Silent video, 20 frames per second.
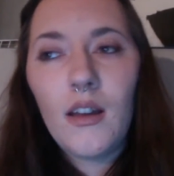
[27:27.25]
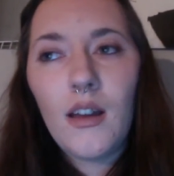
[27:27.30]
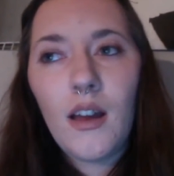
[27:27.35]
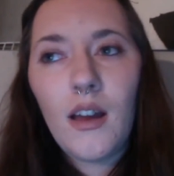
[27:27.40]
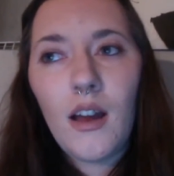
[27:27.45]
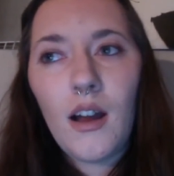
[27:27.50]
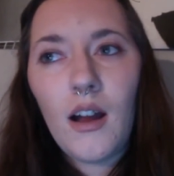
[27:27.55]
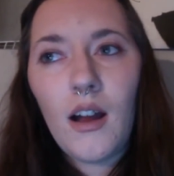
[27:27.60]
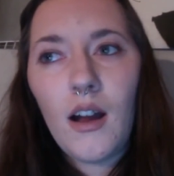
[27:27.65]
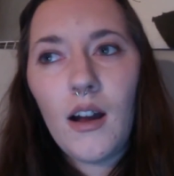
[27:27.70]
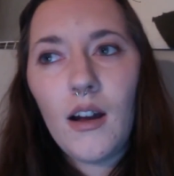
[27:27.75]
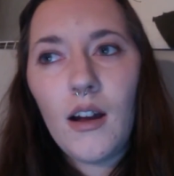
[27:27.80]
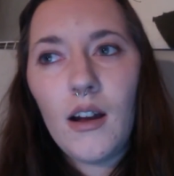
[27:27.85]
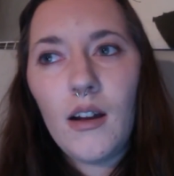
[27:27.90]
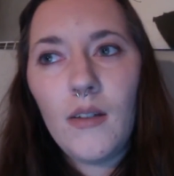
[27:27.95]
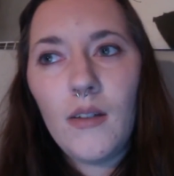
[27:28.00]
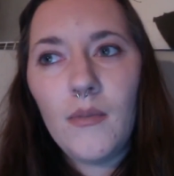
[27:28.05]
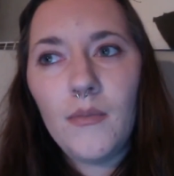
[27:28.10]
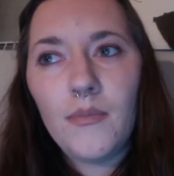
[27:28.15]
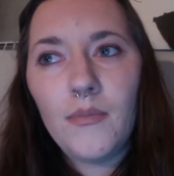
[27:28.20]

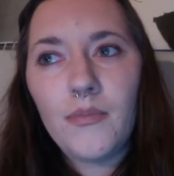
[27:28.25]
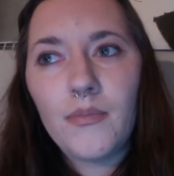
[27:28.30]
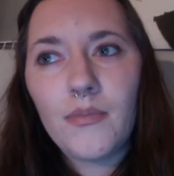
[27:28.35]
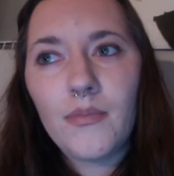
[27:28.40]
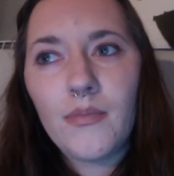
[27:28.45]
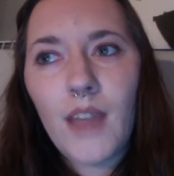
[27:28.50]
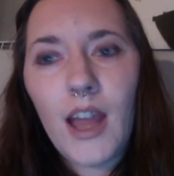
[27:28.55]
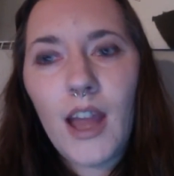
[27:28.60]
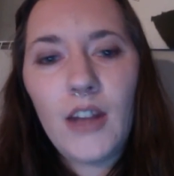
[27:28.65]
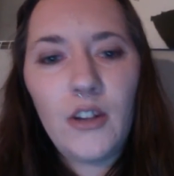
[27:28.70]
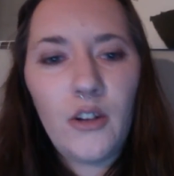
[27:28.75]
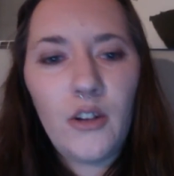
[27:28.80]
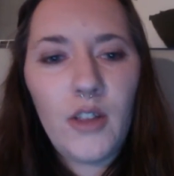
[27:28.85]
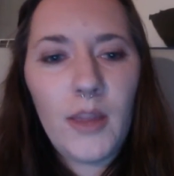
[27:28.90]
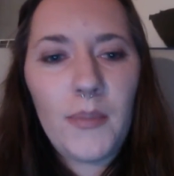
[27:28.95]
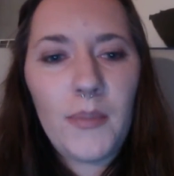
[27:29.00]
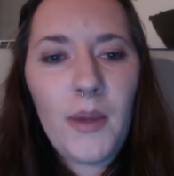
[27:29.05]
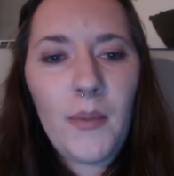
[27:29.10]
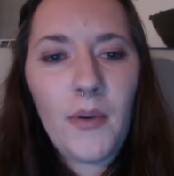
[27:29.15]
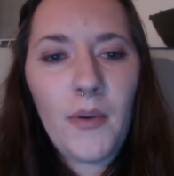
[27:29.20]
I know, like,
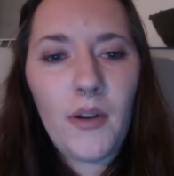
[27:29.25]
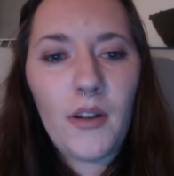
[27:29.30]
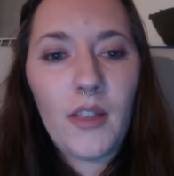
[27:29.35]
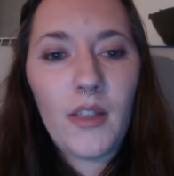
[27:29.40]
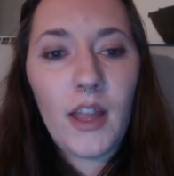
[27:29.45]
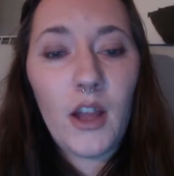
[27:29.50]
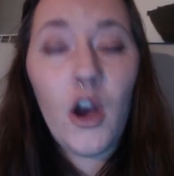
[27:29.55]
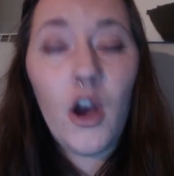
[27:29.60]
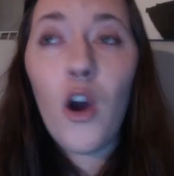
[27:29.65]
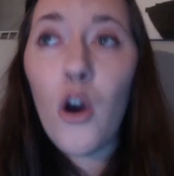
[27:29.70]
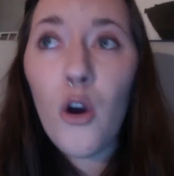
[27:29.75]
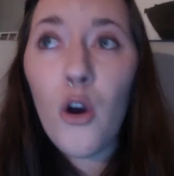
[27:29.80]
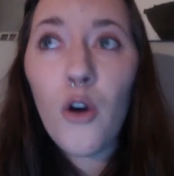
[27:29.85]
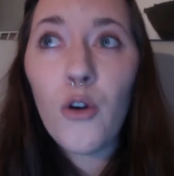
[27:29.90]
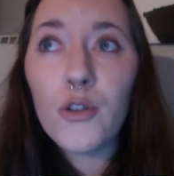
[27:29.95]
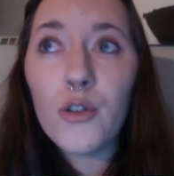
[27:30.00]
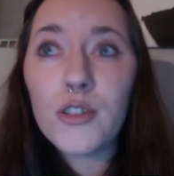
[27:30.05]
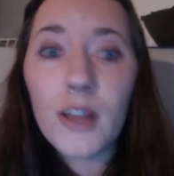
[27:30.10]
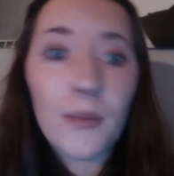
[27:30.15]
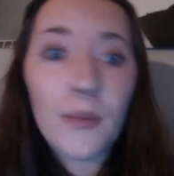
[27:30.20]
people are like, oh,
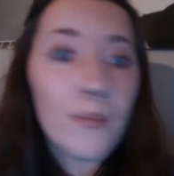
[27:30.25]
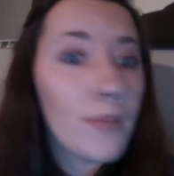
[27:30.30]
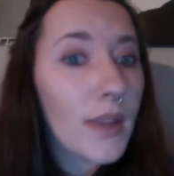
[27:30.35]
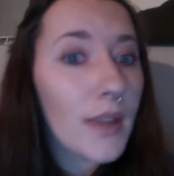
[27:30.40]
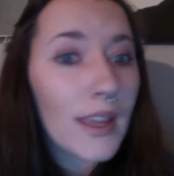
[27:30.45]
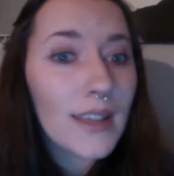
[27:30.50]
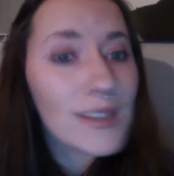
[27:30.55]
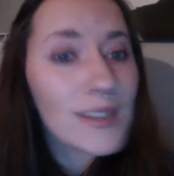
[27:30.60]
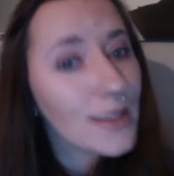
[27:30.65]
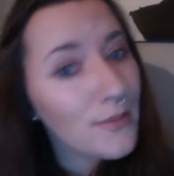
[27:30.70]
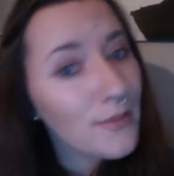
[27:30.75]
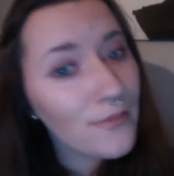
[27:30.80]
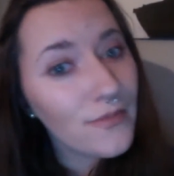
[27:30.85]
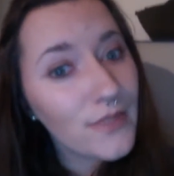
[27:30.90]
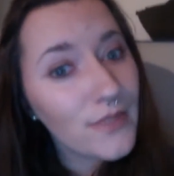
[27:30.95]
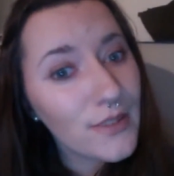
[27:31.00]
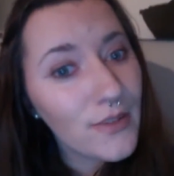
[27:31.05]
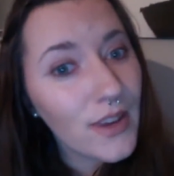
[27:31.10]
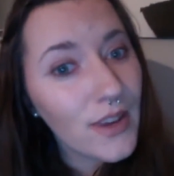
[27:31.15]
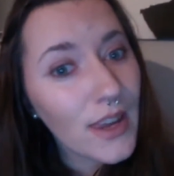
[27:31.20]
stop making Sims
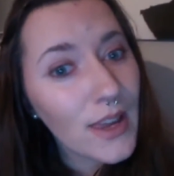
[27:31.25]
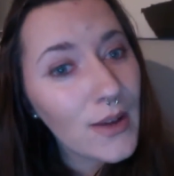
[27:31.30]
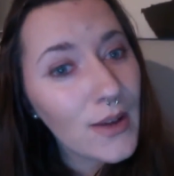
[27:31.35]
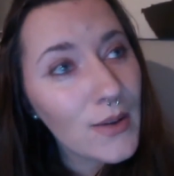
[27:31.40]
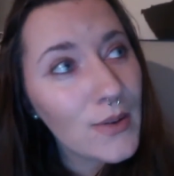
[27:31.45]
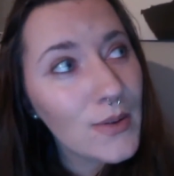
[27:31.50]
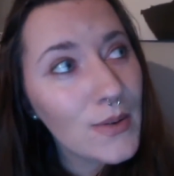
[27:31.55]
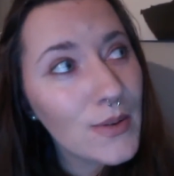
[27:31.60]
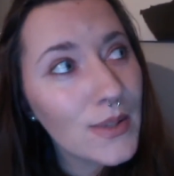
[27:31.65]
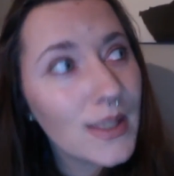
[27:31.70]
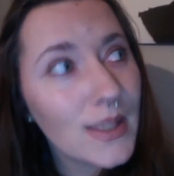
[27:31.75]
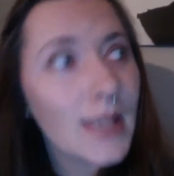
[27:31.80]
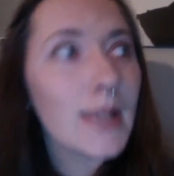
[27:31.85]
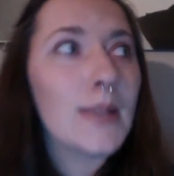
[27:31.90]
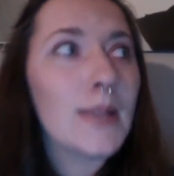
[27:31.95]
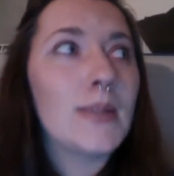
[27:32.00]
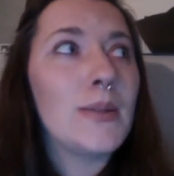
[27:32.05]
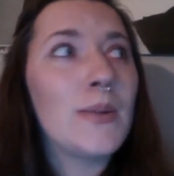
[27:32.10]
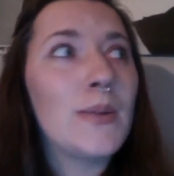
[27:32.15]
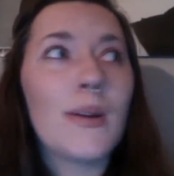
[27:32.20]
videos. Like,
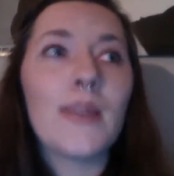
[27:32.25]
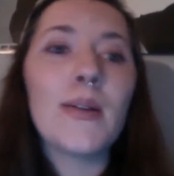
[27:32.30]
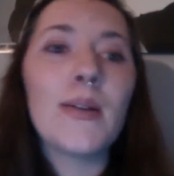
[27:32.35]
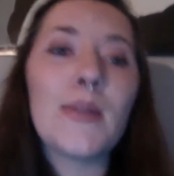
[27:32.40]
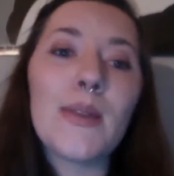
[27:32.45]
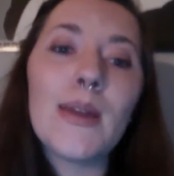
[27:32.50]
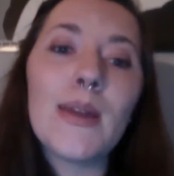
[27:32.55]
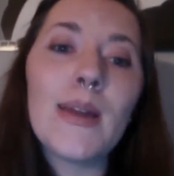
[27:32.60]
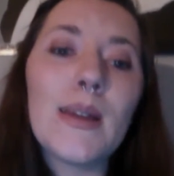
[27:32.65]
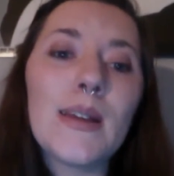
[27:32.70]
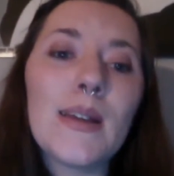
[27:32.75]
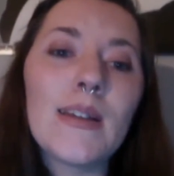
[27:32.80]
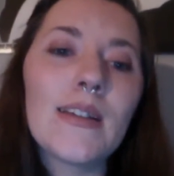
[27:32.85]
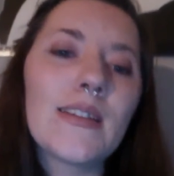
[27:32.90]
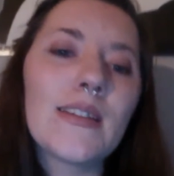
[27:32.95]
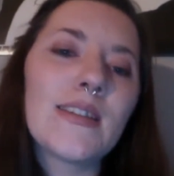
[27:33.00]
do other things.